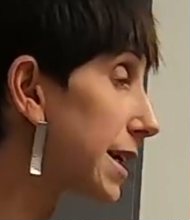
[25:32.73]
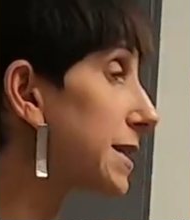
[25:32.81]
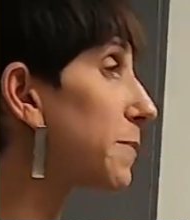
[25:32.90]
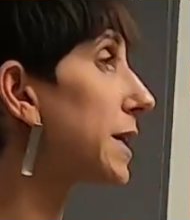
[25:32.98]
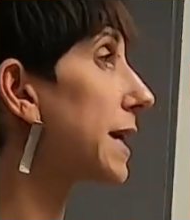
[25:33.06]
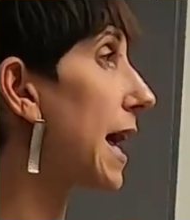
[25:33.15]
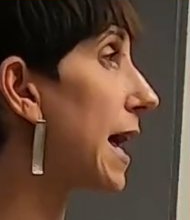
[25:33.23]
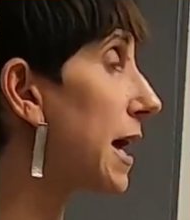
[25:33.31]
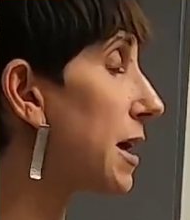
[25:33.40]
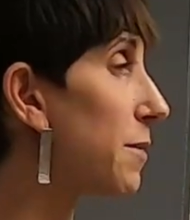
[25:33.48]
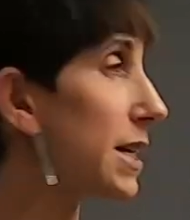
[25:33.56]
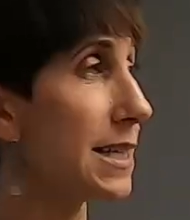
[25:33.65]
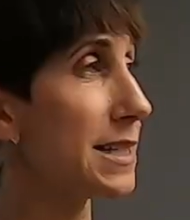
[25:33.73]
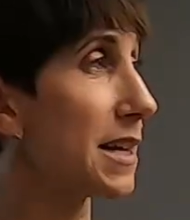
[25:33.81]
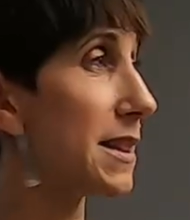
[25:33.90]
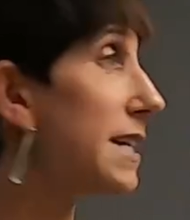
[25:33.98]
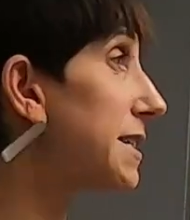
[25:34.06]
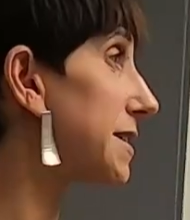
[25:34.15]
husband came and he
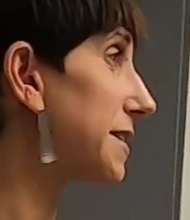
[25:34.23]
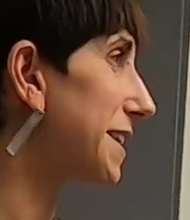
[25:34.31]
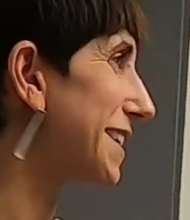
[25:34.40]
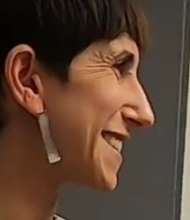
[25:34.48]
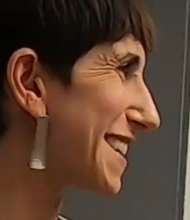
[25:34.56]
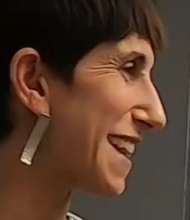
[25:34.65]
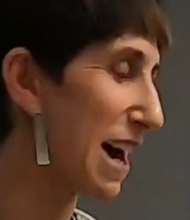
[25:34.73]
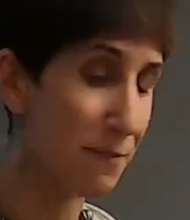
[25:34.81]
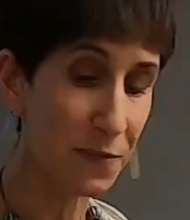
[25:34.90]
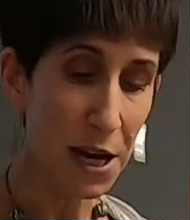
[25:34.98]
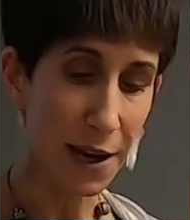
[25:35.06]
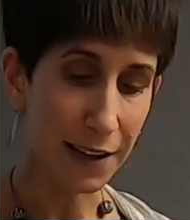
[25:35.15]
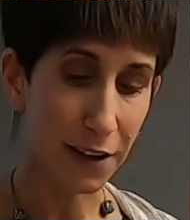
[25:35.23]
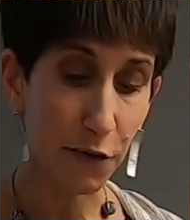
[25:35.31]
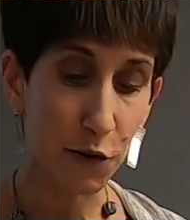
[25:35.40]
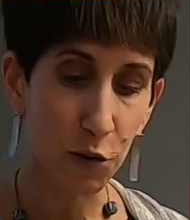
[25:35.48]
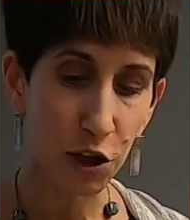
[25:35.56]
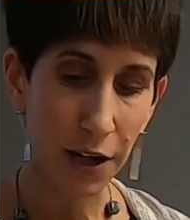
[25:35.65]
said this and he said that. Now
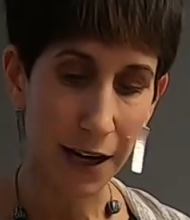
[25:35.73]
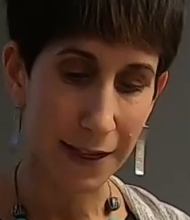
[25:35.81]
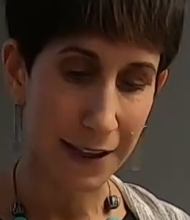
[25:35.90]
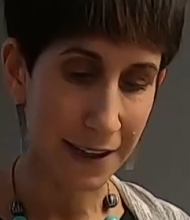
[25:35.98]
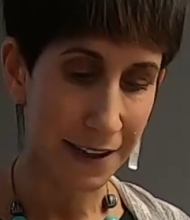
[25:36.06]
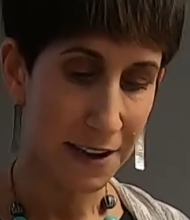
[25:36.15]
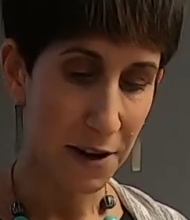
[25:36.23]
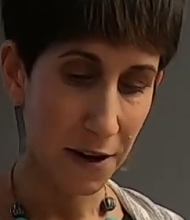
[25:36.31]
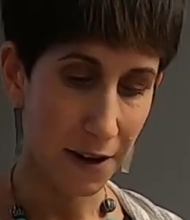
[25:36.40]
if you look at the